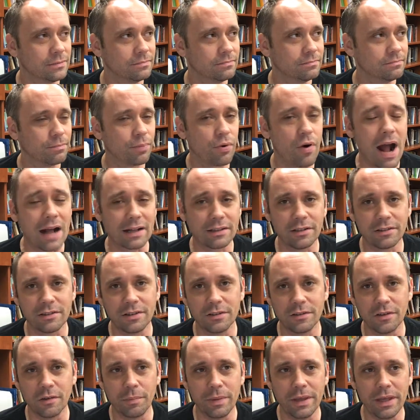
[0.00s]

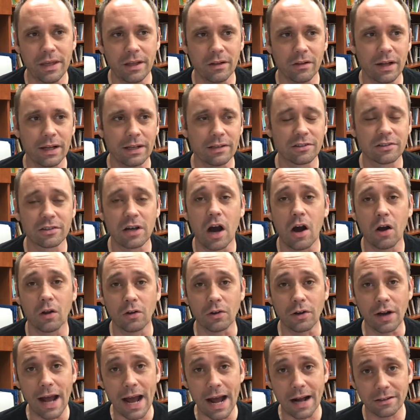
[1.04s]
practices of being like
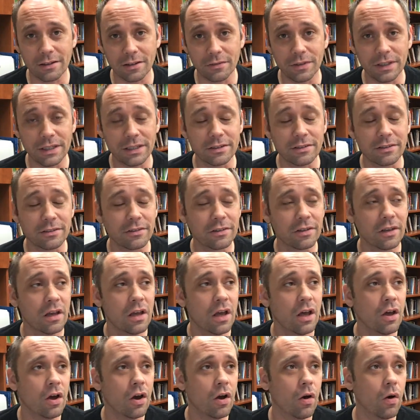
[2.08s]
scholar activists,
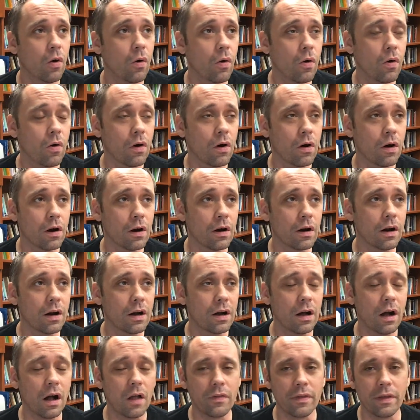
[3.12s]
or
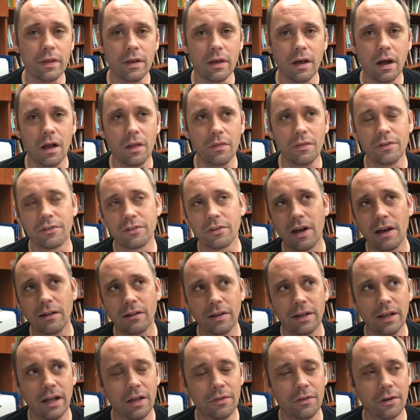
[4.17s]
on the
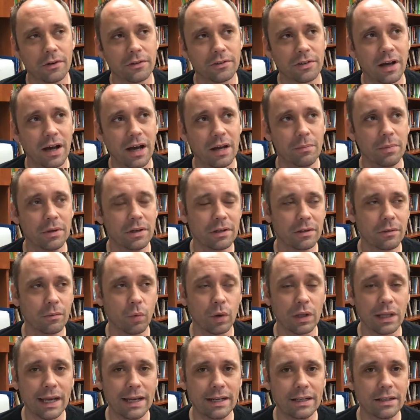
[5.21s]
slightly other side, but
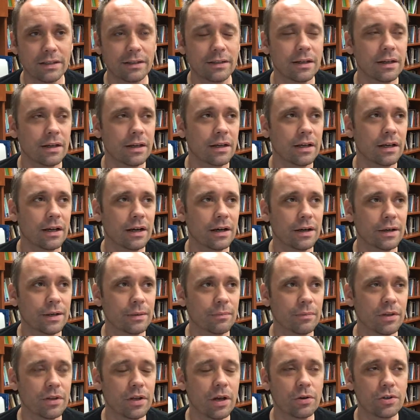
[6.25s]
related,
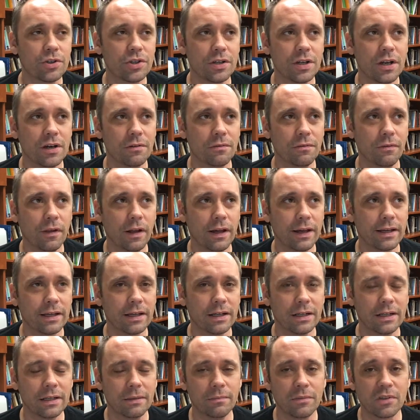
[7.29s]
the notion of like
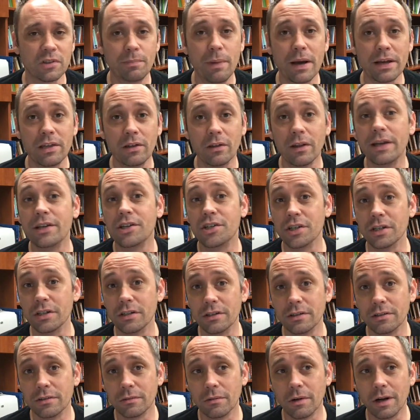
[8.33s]
speculation,
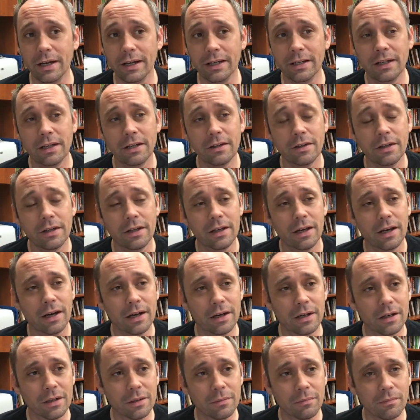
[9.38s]
right?
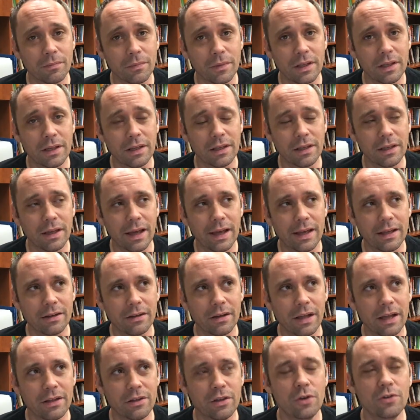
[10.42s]

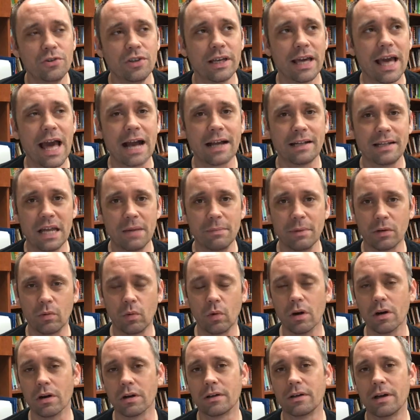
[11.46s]
And using academic
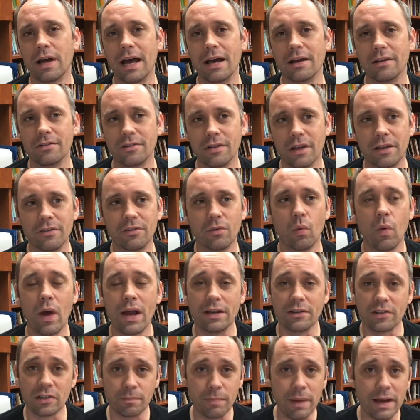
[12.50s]
work as a way
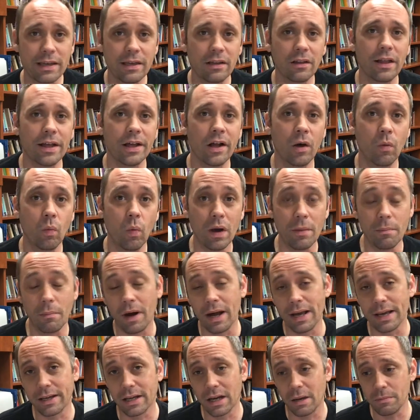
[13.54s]
to speculate on what
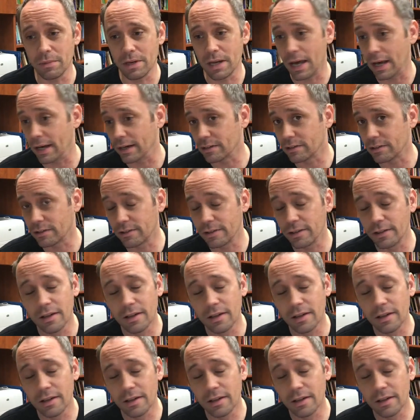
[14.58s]
might come next.